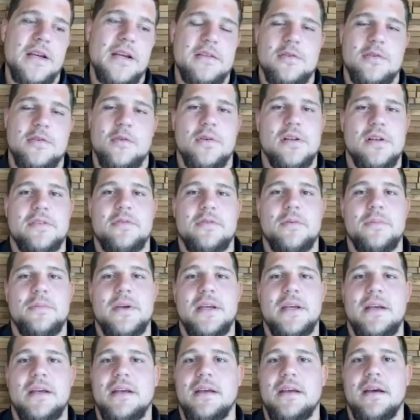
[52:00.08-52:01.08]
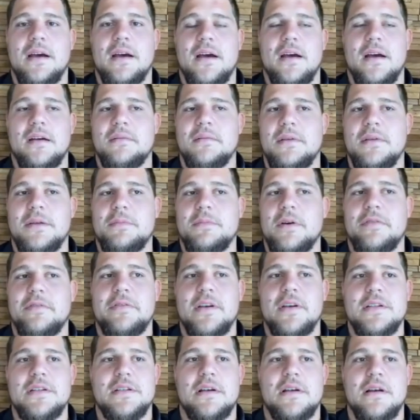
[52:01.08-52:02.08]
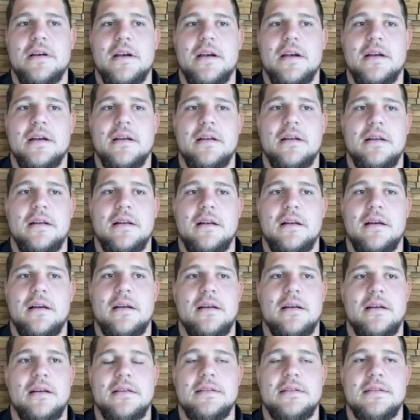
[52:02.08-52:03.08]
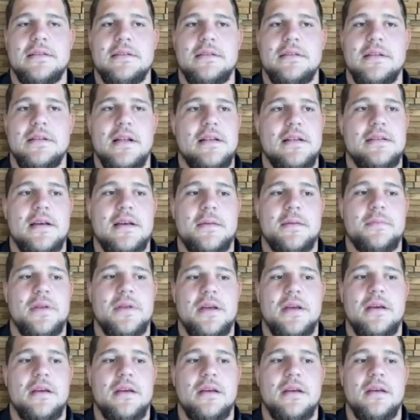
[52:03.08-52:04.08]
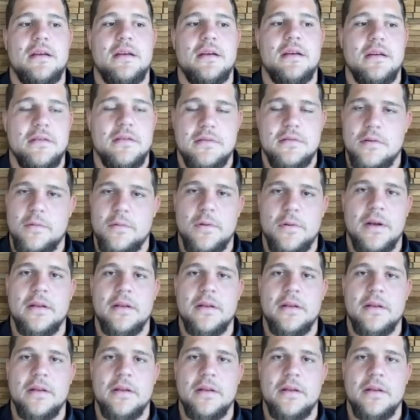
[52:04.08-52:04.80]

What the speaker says: honors for me in my French career. Like it's up there as one of